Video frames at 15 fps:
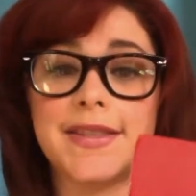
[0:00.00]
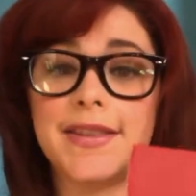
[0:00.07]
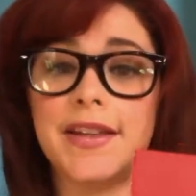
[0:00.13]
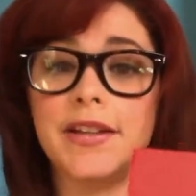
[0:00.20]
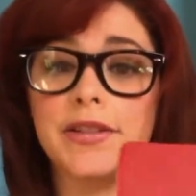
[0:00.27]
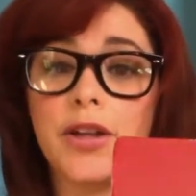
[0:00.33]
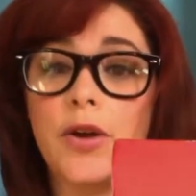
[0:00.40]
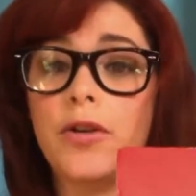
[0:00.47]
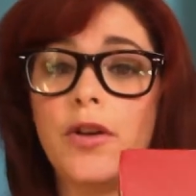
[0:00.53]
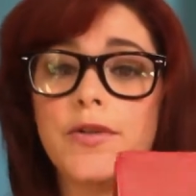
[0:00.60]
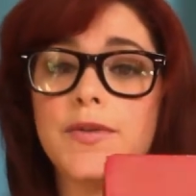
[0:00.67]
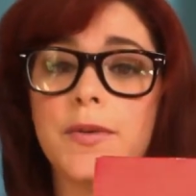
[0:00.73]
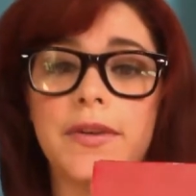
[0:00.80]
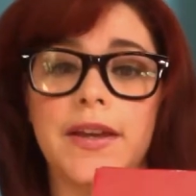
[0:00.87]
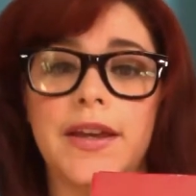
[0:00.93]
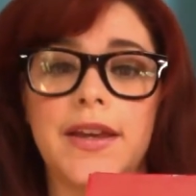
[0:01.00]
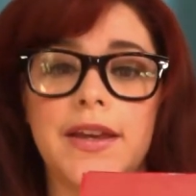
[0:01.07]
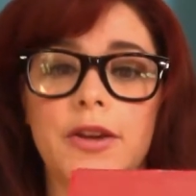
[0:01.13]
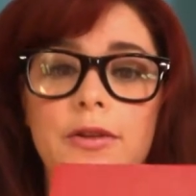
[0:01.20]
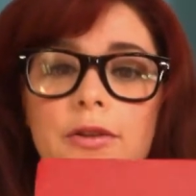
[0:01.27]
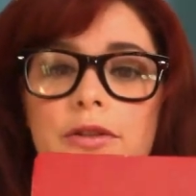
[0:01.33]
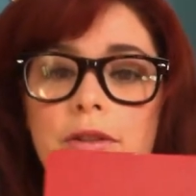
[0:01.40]
The logo's really
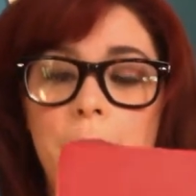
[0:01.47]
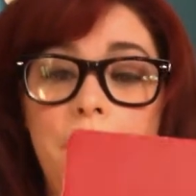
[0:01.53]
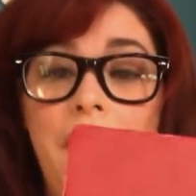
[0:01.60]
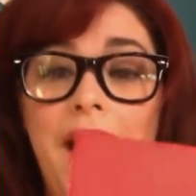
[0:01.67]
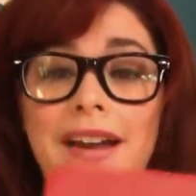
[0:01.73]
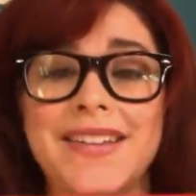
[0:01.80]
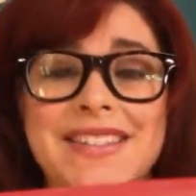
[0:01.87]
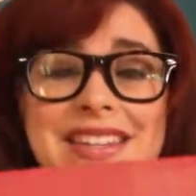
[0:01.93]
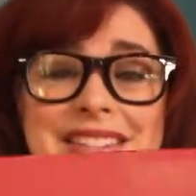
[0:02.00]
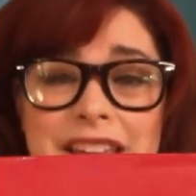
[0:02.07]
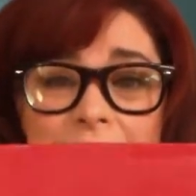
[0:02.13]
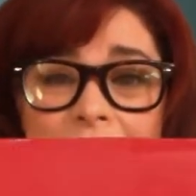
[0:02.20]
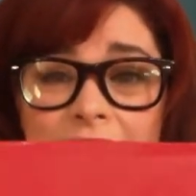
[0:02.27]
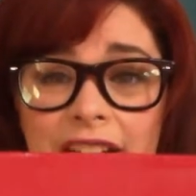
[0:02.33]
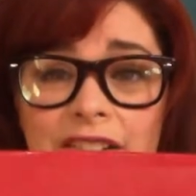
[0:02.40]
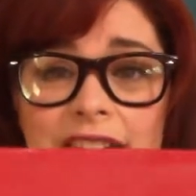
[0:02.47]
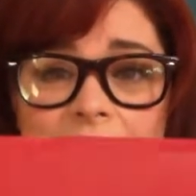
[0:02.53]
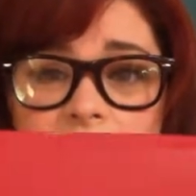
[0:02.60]
cute. The box is a very